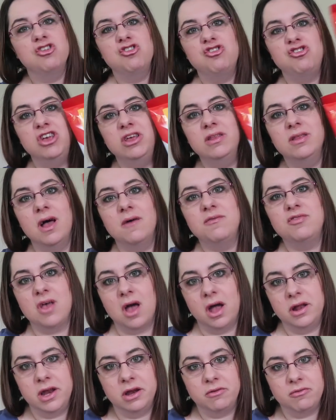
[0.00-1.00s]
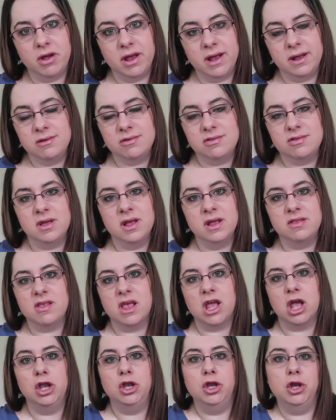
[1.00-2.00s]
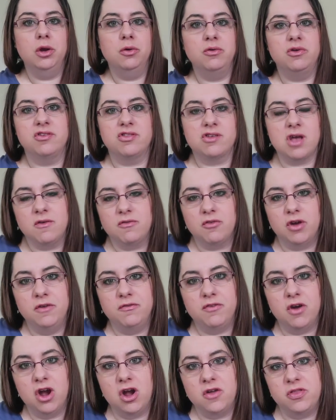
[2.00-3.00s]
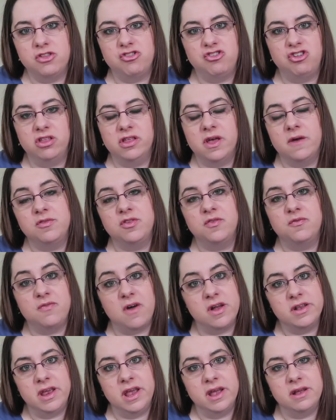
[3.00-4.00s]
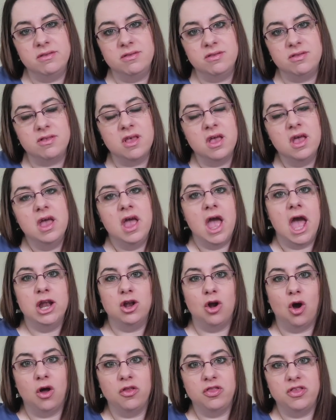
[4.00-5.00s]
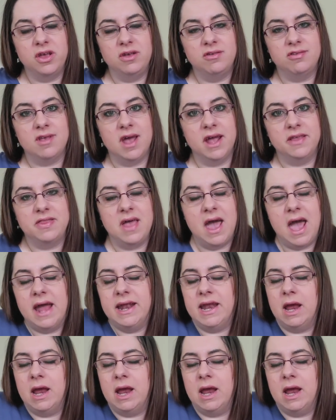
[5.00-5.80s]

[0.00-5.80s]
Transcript: She loves onion rings. It's like a new discovery for her that she loves Funyuns and all things like that.